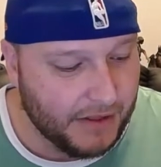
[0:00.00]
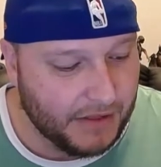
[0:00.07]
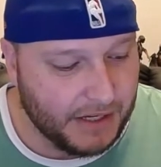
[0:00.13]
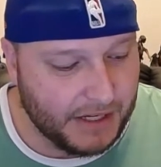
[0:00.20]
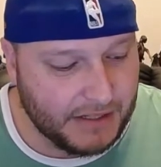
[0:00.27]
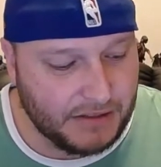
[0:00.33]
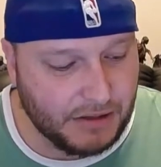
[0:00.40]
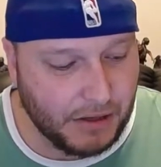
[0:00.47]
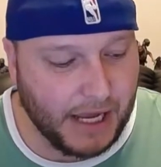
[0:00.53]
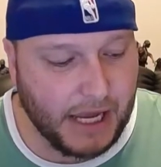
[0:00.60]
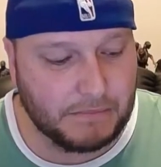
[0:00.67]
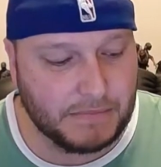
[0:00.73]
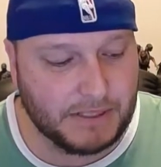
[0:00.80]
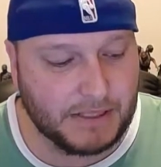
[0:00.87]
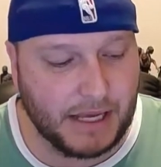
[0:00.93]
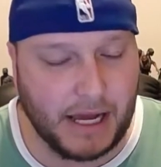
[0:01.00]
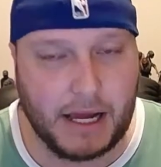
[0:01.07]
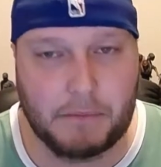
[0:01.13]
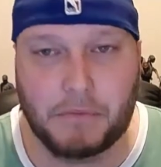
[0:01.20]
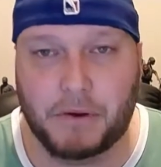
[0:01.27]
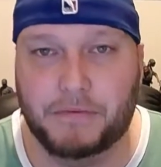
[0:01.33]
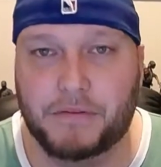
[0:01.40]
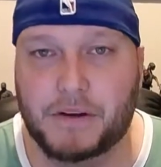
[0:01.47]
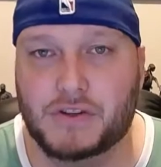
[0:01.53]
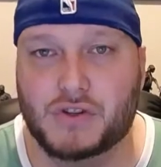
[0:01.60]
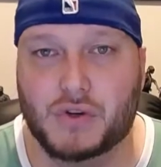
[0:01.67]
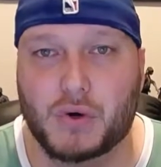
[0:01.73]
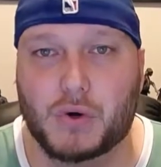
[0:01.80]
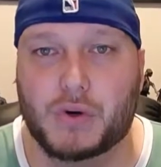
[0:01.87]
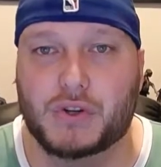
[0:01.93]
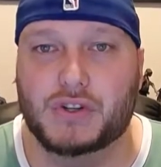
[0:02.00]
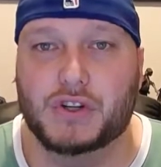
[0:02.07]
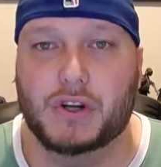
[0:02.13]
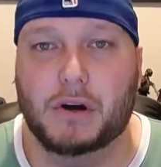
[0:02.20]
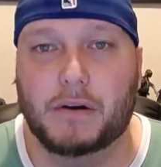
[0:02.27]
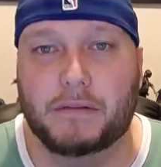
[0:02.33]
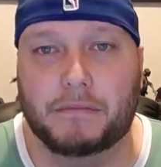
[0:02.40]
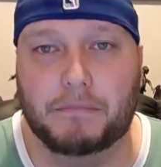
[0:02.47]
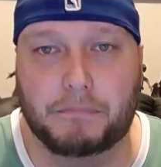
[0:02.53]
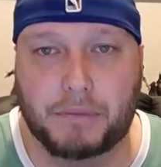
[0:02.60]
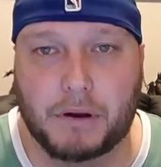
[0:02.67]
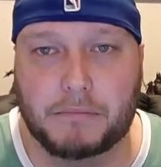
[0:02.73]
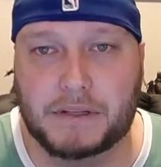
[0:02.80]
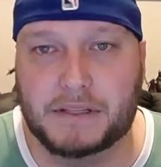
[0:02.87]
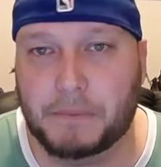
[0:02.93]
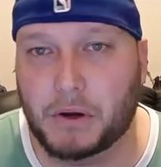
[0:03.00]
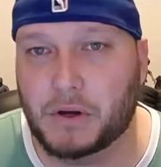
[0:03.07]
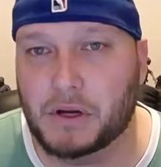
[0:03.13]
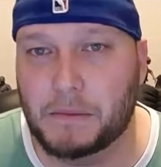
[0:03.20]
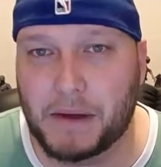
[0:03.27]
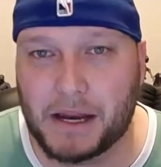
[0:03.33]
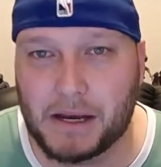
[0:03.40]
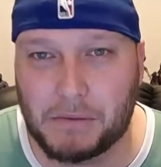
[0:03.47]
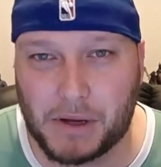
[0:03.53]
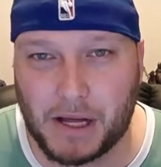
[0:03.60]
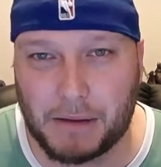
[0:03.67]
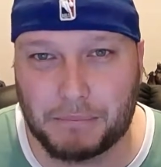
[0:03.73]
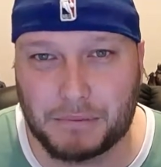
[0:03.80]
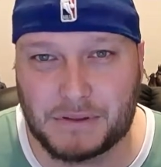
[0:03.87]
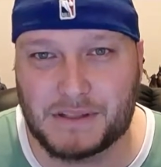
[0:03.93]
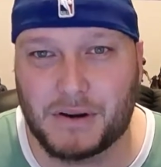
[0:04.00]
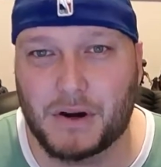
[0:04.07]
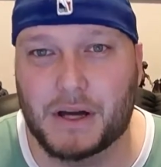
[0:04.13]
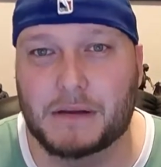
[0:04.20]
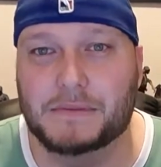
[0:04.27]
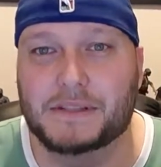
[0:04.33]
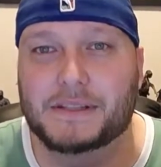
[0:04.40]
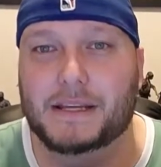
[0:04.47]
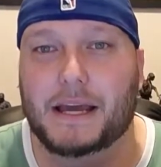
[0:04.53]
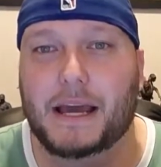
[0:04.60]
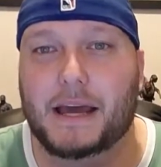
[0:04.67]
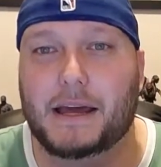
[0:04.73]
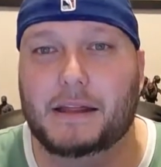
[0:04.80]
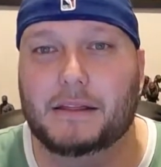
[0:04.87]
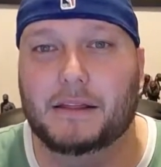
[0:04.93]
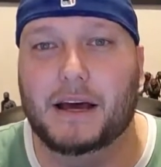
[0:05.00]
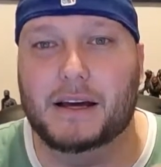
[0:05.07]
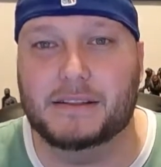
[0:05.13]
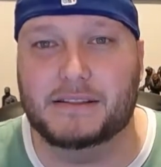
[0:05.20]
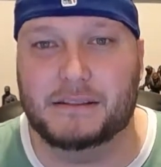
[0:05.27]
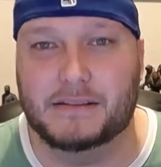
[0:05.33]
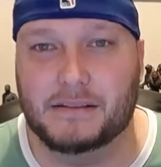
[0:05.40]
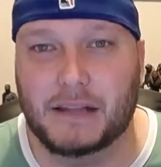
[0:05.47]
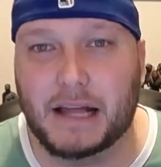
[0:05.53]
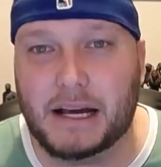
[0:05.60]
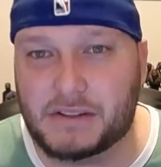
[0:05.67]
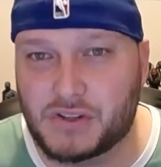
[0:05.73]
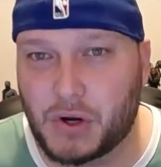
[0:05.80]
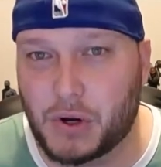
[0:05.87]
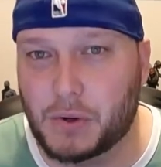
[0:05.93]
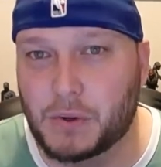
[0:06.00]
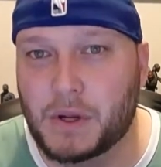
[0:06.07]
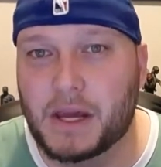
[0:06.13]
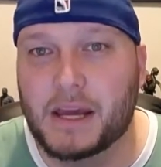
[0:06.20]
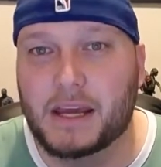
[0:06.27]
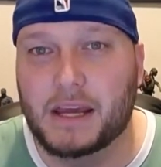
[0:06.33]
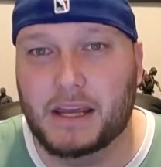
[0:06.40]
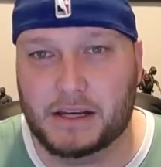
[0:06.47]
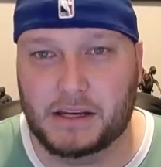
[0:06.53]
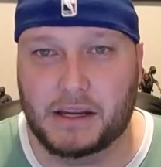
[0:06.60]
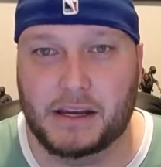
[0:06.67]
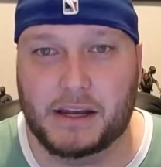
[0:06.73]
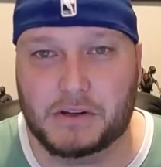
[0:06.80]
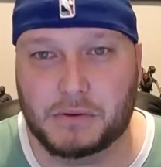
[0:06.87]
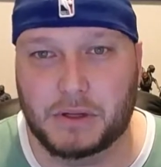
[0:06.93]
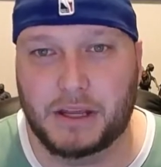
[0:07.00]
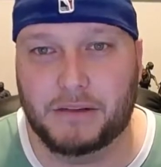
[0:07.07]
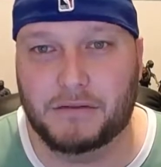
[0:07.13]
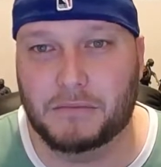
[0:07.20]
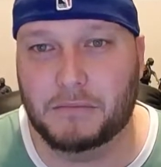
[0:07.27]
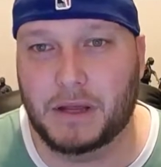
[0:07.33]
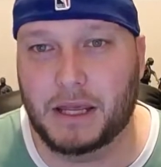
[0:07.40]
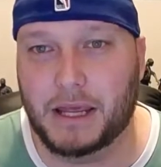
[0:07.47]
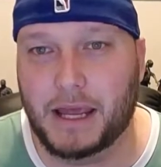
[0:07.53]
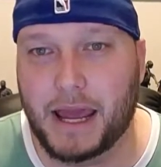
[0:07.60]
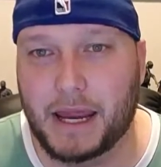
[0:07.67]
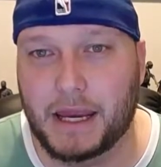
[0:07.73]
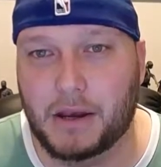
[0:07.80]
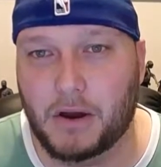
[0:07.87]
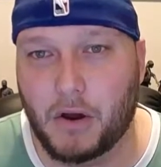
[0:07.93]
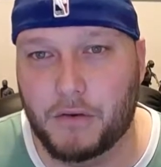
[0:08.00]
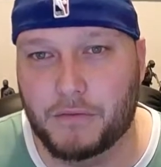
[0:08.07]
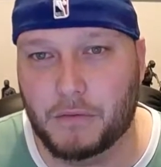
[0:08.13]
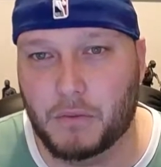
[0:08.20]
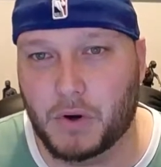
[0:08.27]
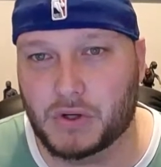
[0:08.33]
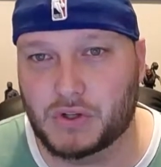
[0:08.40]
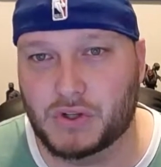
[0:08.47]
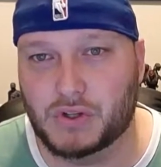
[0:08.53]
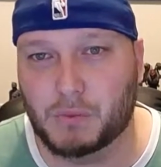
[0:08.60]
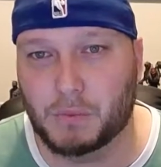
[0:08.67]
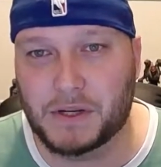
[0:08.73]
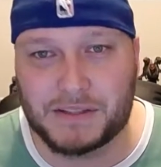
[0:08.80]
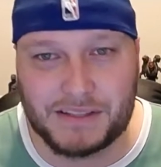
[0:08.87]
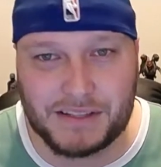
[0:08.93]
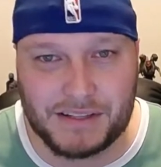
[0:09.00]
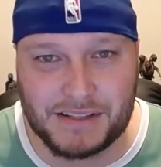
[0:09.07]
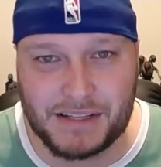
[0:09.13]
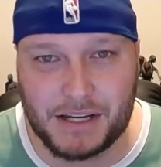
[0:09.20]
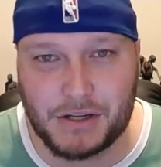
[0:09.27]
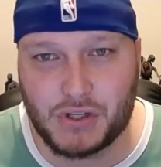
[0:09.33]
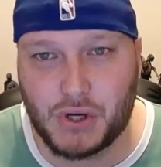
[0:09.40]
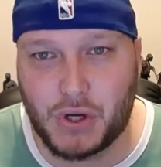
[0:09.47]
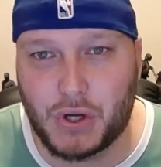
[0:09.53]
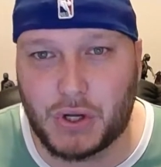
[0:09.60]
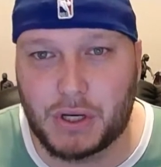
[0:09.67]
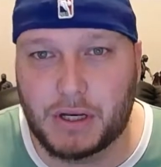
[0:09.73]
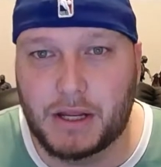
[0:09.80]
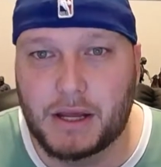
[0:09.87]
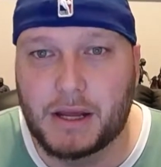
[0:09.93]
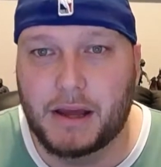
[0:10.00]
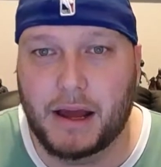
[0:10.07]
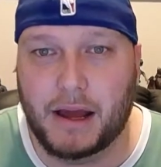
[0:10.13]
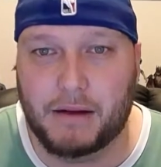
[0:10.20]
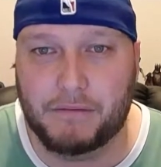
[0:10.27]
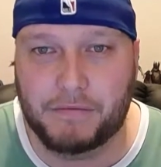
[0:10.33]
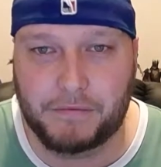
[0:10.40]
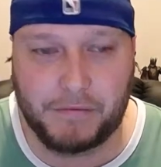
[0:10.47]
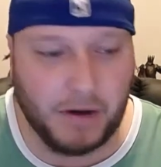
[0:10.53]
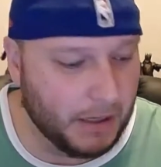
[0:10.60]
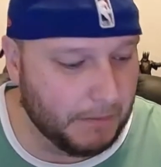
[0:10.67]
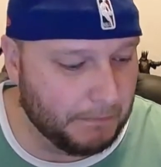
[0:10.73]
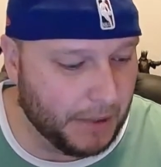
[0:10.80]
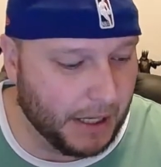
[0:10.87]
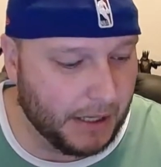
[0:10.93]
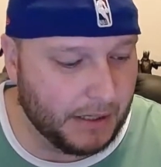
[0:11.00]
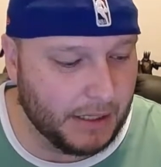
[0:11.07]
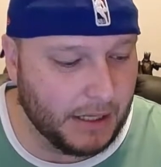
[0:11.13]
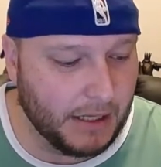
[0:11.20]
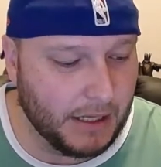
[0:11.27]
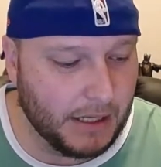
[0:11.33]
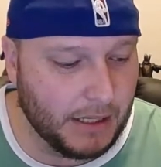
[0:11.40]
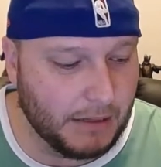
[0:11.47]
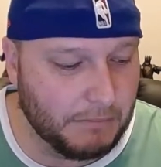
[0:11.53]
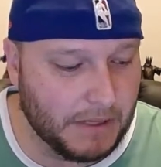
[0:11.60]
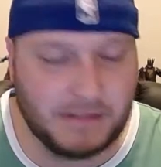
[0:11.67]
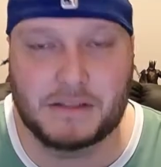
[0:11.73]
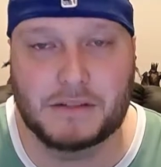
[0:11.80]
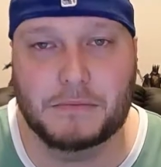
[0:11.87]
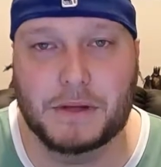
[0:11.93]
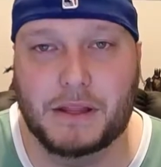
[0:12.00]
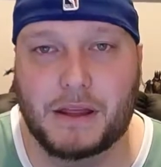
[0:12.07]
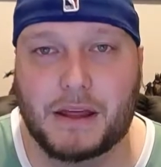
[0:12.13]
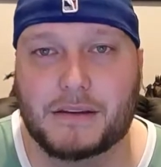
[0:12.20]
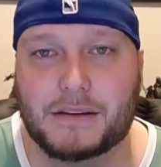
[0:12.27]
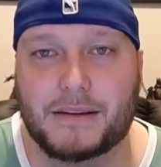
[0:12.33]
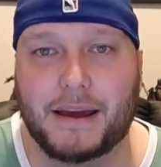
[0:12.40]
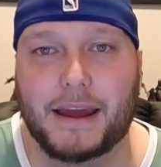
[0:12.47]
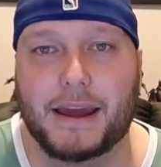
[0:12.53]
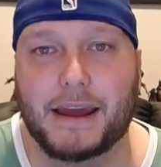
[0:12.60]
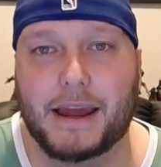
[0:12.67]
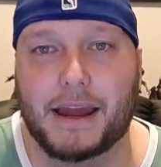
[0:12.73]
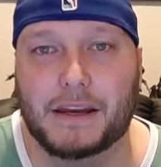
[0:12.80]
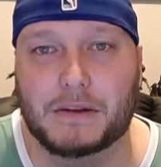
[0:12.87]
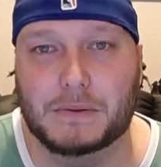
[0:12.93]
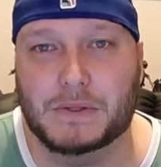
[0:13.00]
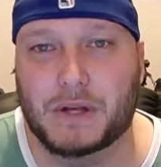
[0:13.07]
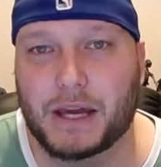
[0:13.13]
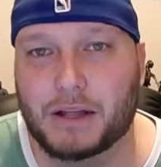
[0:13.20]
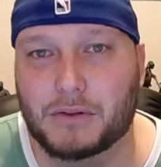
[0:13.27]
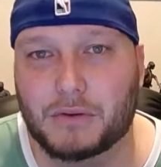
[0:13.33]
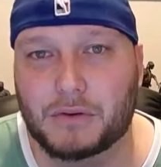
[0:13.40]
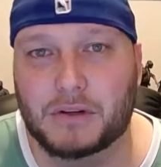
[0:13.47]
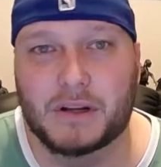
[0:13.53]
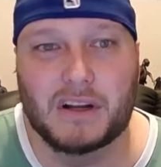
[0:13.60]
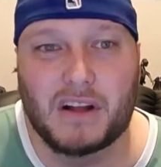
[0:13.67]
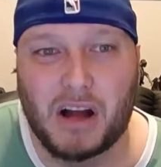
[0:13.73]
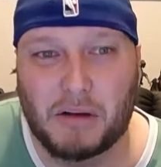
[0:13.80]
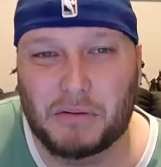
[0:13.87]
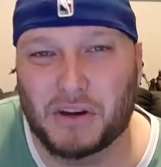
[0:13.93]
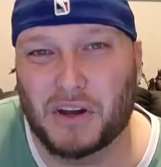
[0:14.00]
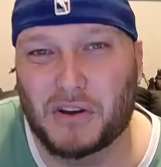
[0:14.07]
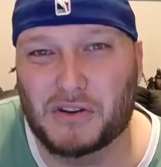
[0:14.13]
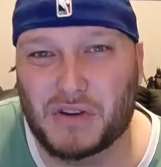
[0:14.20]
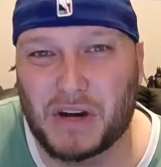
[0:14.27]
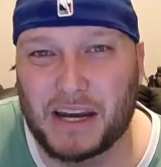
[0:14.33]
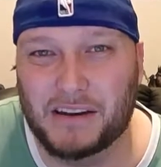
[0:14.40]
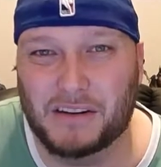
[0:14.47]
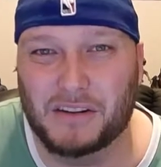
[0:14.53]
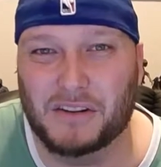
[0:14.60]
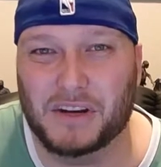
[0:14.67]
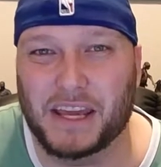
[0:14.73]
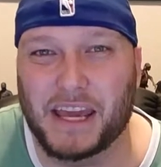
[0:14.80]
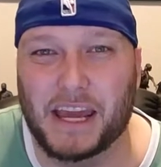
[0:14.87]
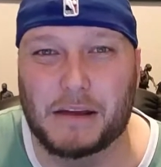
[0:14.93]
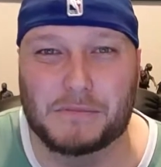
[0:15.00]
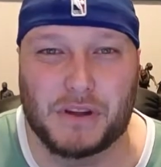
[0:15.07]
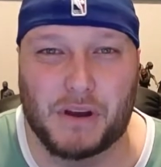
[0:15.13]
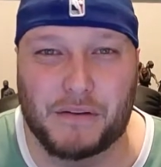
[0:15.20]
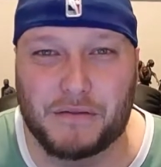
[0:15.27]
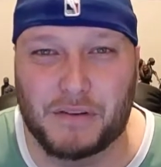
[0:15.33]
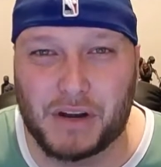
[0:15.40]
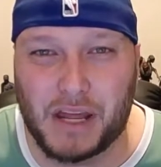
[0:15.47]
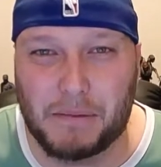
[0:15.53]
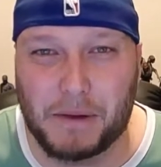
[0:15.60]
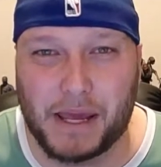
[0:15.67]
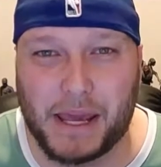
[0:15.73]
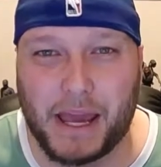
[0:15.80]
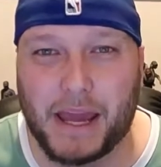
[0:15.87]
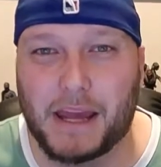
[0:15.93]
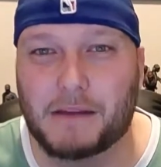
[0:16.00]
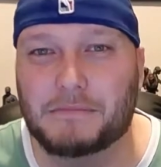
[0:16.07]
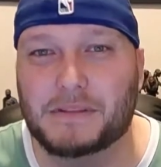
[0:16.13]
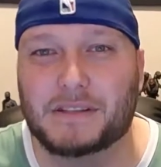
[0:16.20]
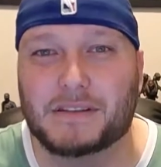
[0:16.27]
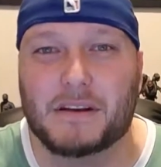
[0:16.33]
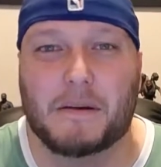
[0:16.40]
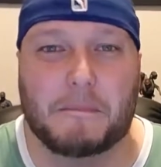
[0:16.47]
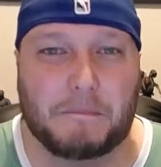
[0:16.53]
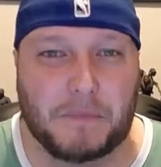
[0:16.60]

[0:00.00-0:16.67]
The next 3 games, my friend George, you know, I've probably spoken about him a couple of times. Last show, he'd actually given me an Overwatch Winston t-shirt for free, but he messaged me the other day and he was like, look, I'm going to go trade in a lot of games over at EB Games.